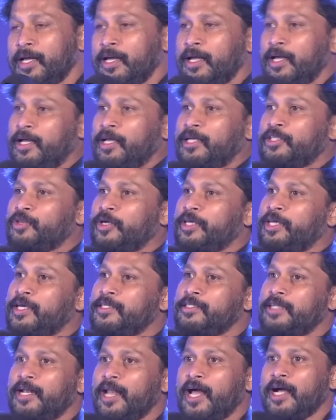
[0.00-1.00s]
So here's a
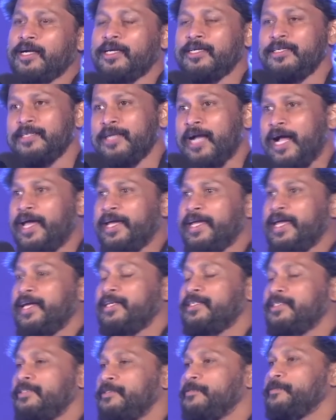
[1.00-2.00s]
luck, I get
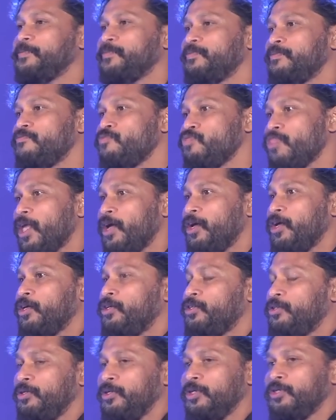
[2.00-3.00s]

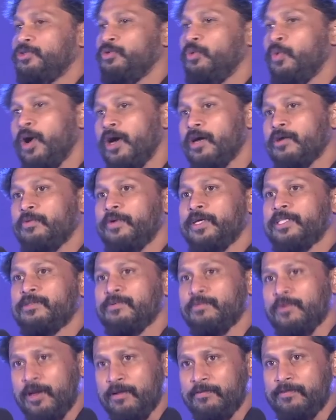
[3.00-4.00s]
to work with
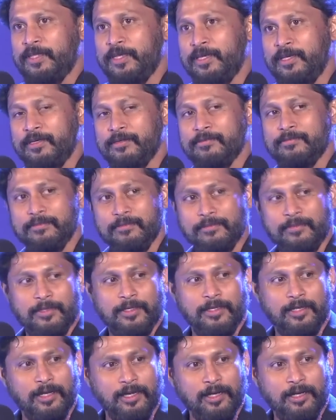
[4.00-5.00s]
one of the
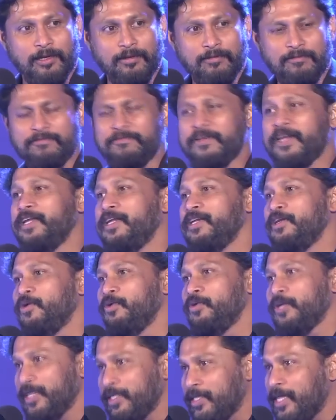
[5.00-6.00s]
very known
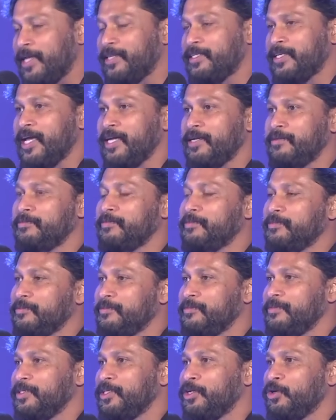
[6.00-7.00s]
at that time
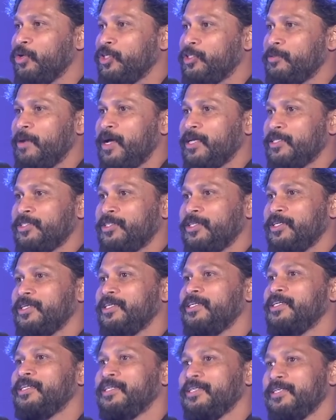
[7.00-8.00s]
quiz master,
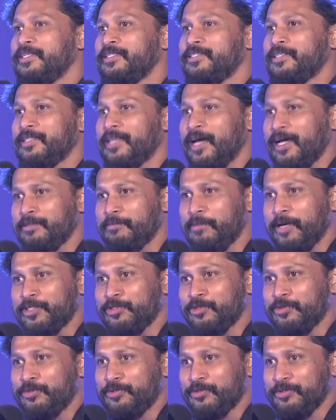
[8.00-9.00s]
Siddharth Basu.
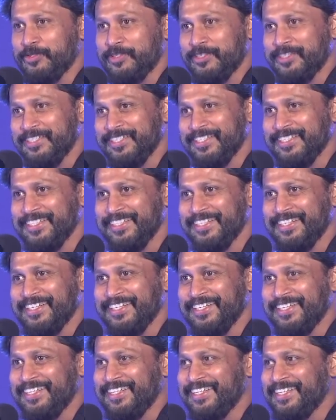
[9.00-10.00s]

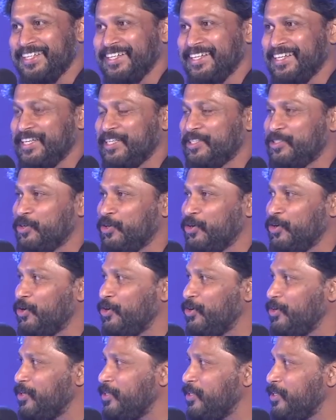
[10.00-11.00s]
So
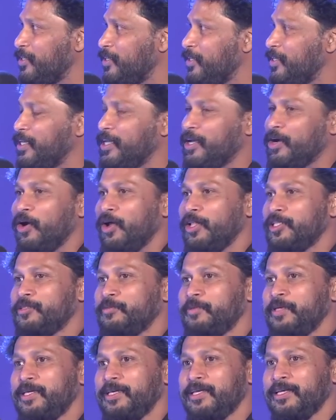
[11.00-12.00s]
he calls
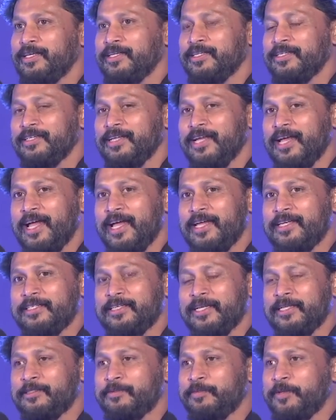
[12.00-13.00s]
me and
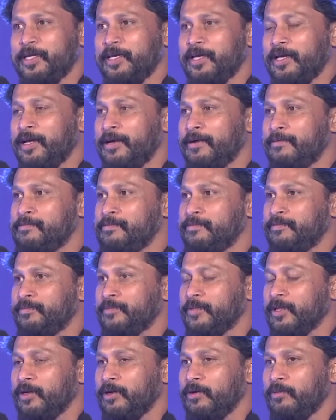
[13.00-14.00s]
tells me,
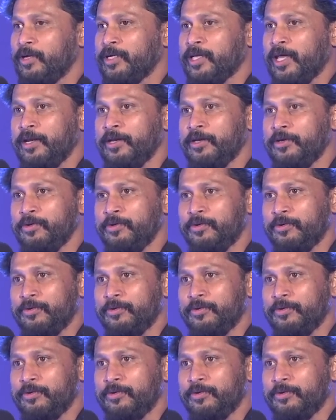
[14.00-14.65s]
what can you do?